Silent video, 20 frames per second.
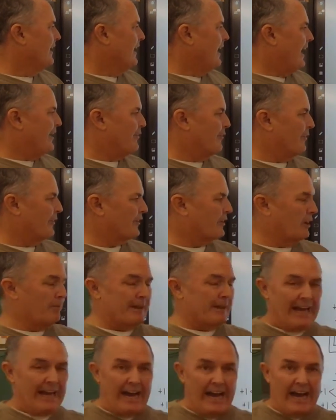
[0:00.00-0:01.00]
And you're either going to
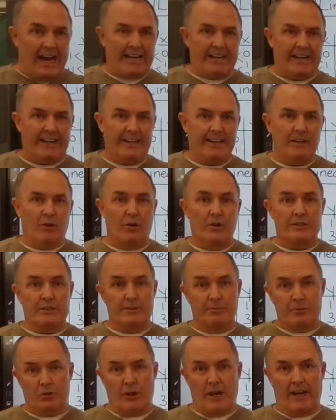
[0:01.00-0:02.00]
be adding or
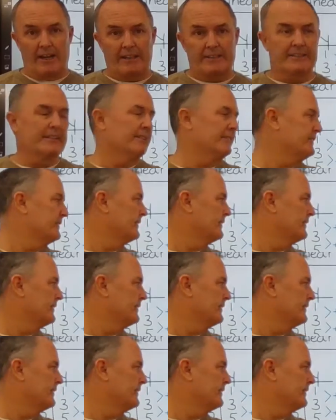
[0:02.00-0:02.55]
subtracting.